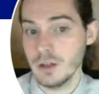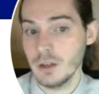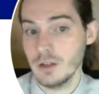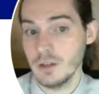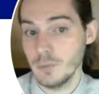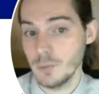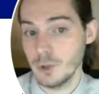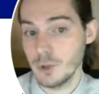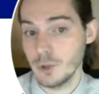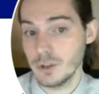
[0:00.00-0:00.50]

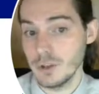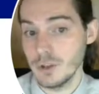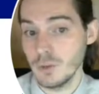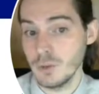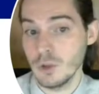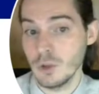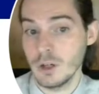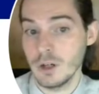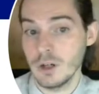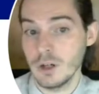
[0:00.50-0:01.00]
in
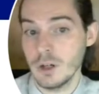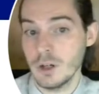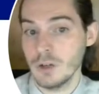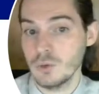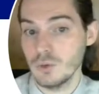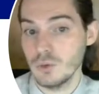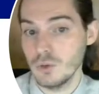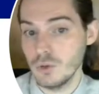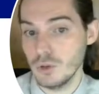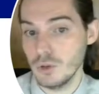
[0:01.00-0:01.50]
particular
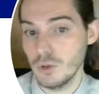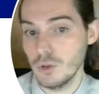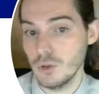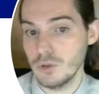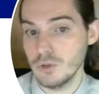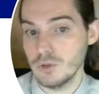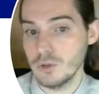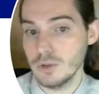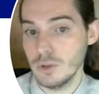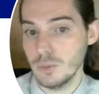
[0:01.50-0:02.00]
to show
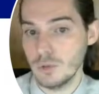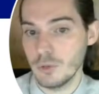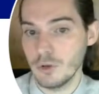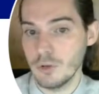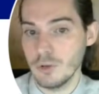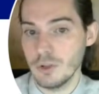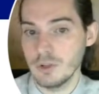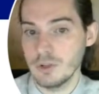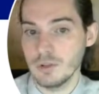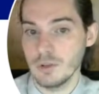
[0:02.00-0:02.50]
the
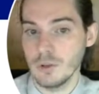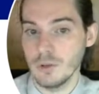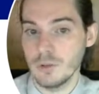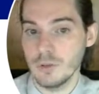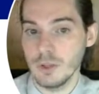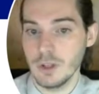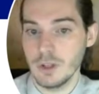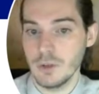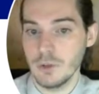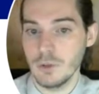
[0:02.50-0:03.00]
problems of
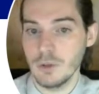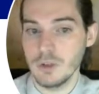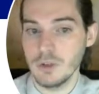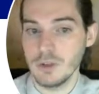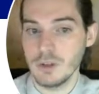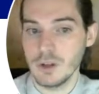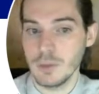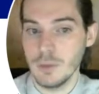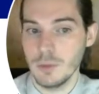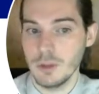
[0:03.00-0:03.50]
the current
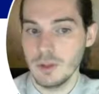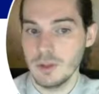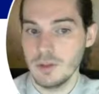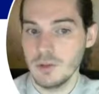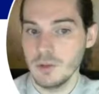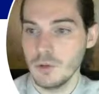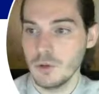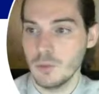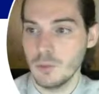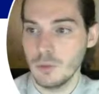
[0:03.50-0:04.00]

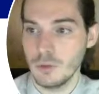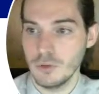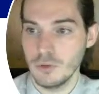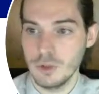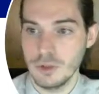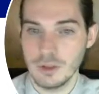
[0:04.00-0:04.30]
segmentation component.